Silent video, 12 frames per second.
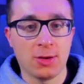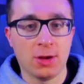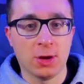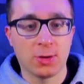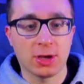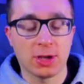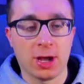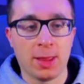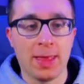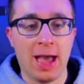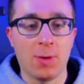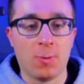No good on
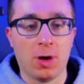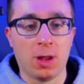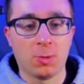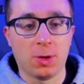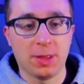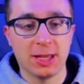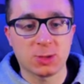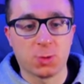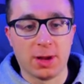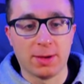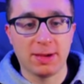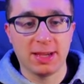that one. Will this
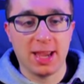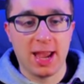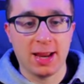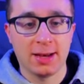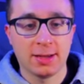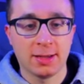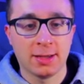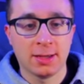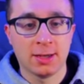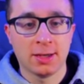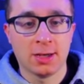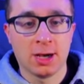one be it?
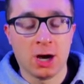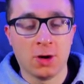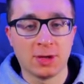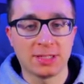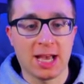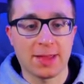Oh, he's got